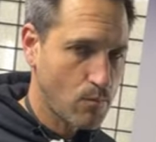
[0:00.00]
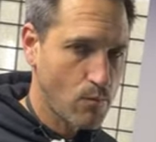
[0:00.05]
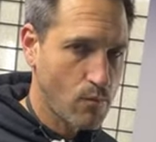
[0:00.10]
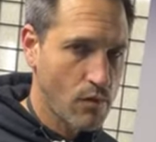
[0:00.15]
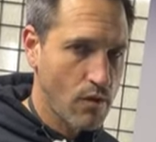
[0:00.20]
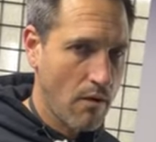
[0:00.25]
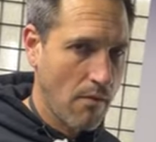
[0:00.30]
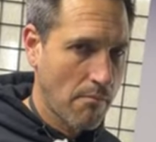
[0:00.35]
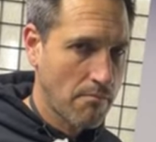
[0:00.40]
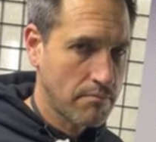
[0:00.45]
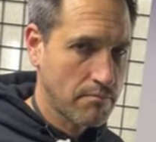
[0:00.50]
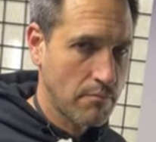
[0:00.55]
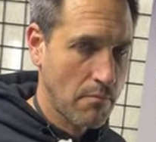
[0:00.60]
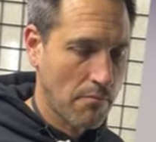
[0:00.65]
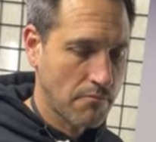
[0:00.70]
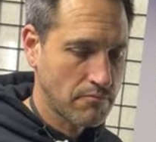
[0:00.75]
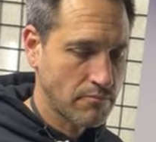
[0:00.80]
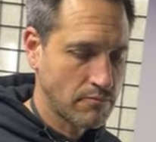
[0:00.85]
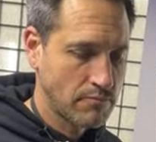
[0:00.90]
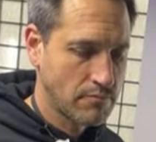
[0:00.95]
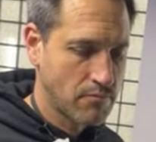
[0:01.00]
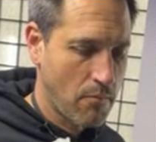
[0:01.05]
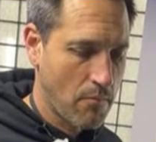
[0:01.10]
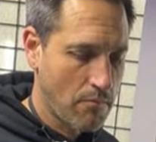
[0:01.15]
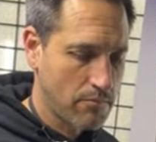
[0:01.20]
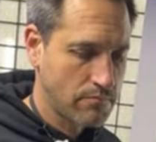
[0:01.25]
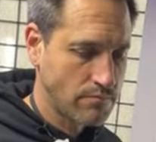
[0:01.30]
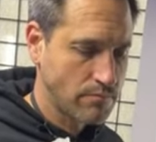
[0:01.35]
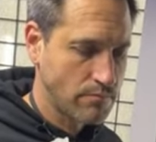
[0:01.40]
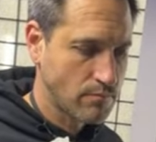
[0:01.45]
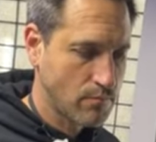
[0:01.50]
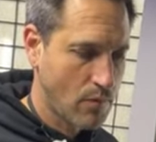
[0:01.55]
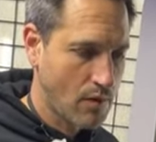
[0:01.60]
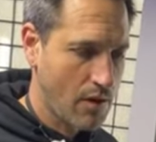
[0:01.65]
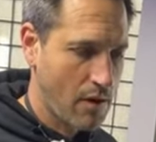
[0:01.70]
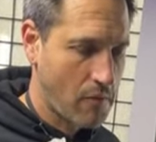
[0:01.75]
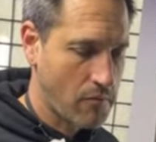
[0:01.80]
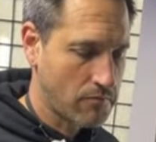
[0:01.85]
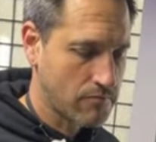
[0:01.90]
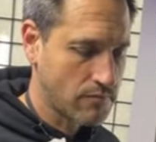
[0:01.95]
yes, Larry, all
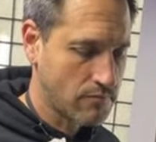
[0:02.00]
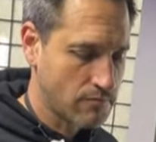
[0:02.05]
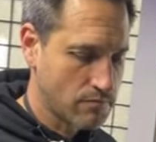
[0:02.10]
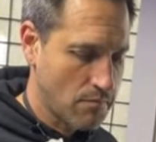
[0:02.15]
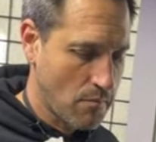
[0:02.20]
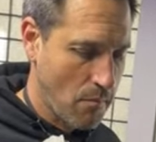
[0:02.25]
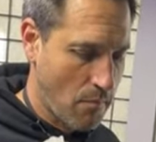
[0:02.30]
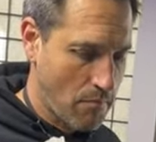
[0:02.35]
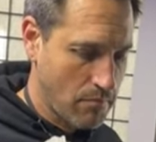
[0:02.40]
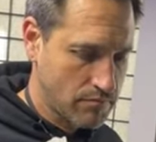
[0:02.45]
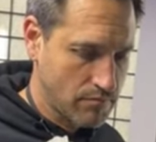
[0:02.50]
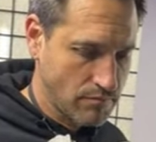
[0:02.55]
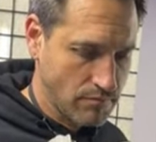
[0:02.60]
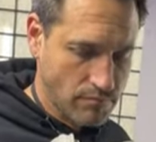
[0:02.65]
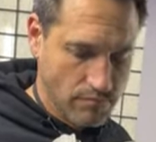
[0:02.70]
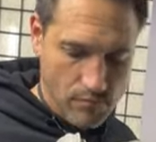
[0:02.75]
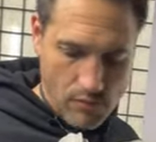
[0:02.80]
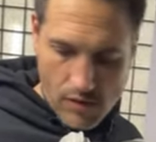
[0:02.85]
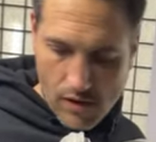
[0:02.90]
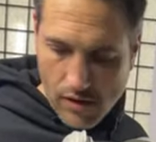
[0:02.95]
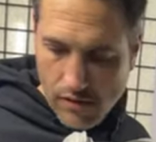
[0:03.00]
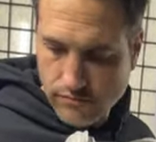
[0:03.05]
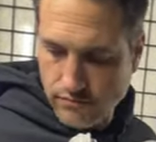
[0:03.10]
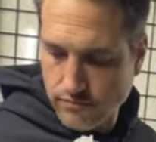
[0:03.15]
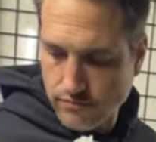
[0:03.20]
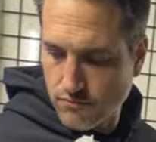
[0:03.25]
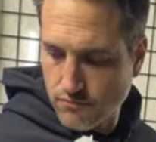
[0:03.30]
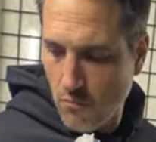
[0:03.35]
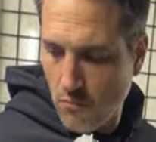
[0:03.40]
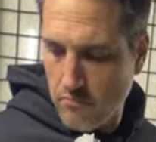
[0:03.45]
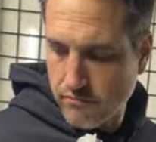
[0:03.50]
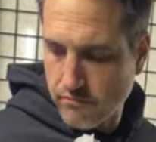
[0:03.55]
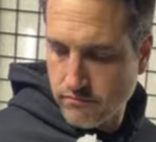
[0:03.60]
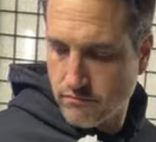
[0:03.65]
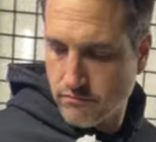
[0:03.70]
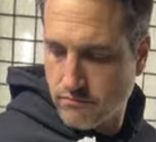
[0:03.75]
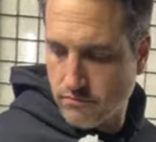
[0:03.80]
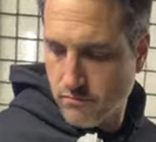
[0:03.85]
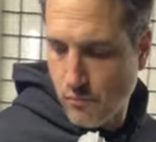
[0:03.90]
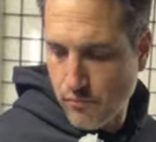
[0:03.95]
my, my German beer
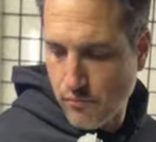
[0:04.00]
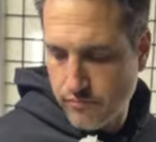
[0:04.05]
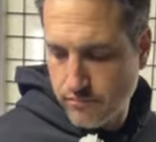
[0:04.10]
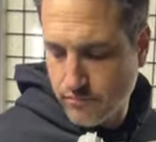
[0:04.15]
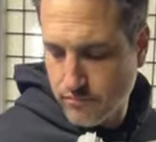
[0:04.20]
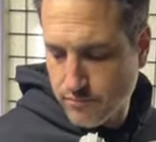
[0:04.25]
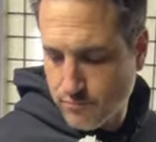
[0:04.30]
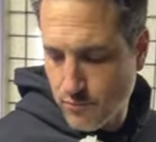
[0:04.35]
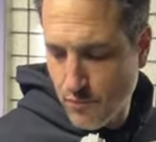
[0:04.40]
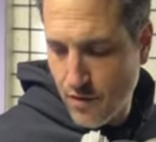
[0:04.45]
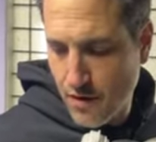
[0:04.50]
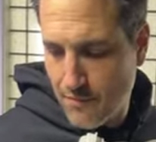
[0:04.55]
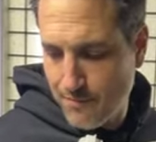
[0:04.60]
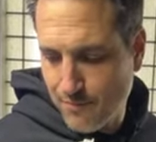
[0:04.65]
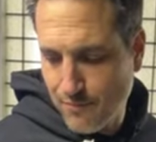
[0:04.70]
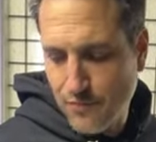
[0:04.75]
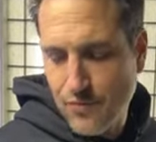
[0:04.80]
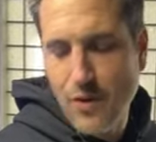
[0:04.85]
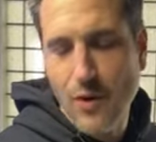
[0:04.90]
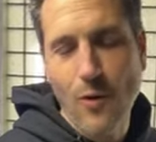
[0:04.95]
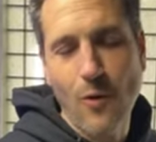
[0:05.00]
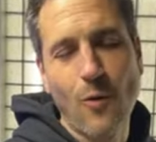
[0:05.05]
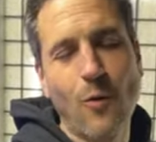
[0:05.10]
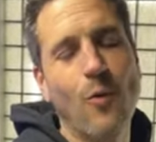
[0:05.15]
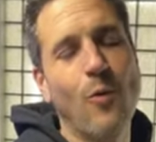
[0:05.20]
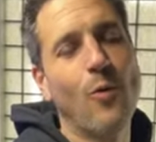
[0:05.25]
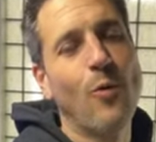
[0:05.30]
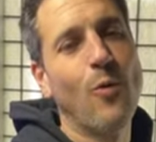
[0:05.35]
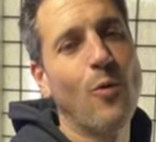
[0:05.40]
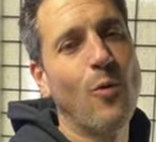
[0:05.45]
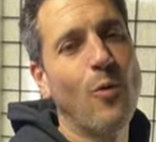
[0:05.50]
calendar is gone. Oh.